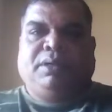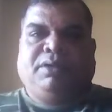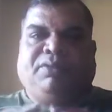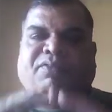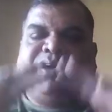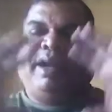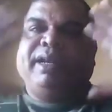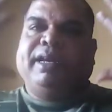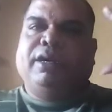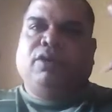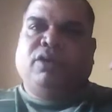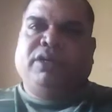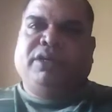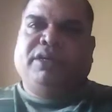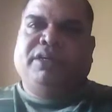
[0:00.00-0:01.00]
Find an
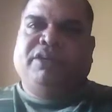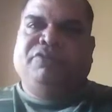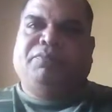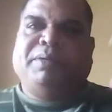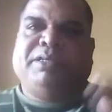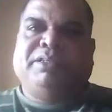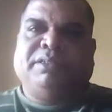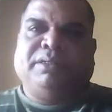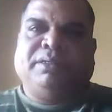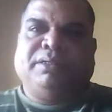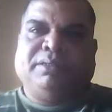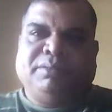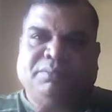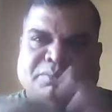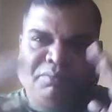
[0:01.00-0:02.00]
alternative picture.
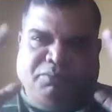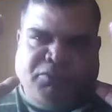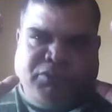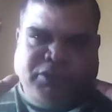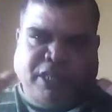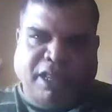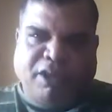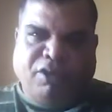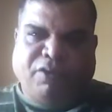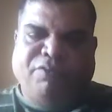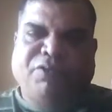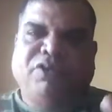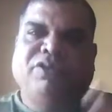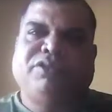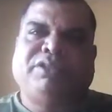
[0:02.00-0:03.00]
Think of
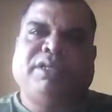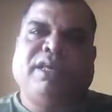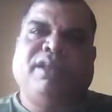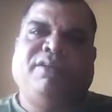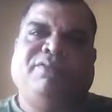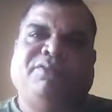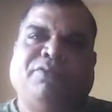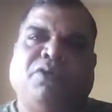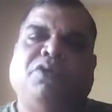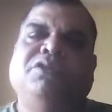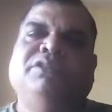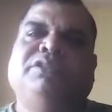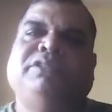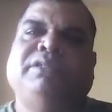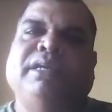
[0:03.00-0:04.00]
yourself
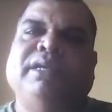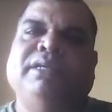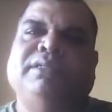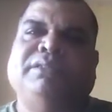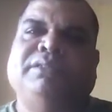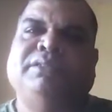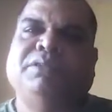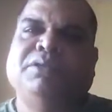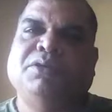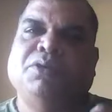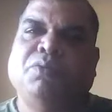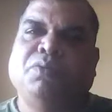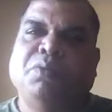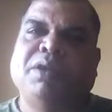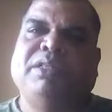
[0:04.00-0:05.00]
on stage
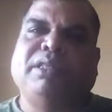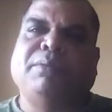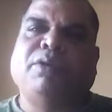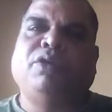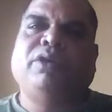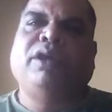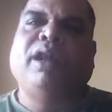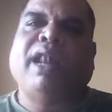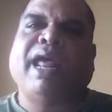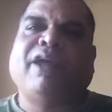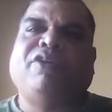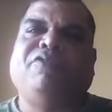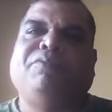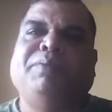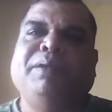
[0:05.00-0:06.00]
with about a lakh
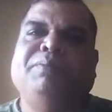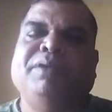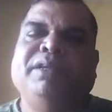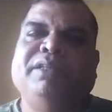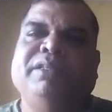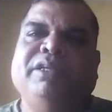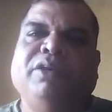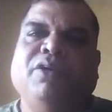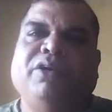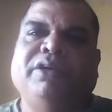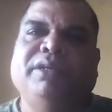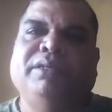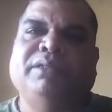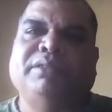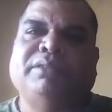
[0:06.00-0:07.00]
of people in the
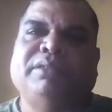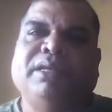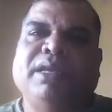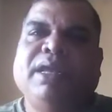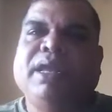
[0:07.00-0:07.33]
audience,